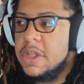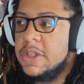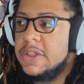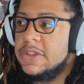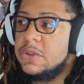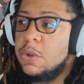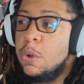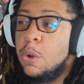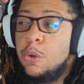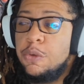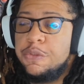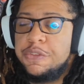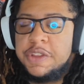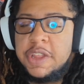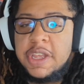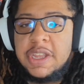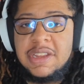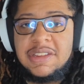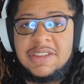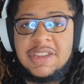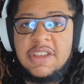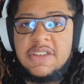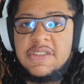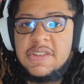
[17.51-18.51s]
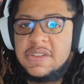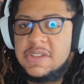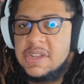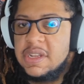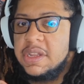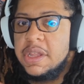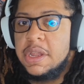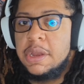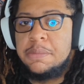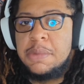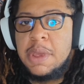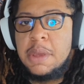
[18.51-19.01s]
so hopefully this gives us a
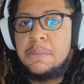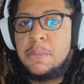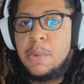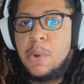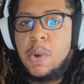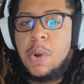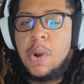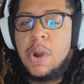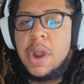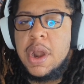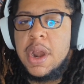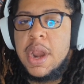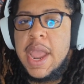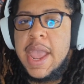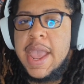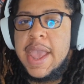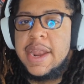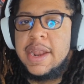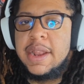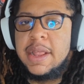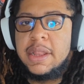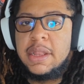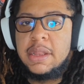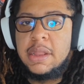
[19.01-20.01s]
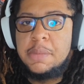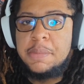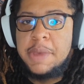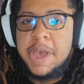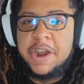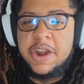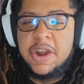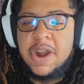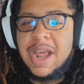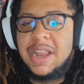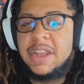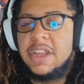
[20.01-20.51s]
little bit more and a better.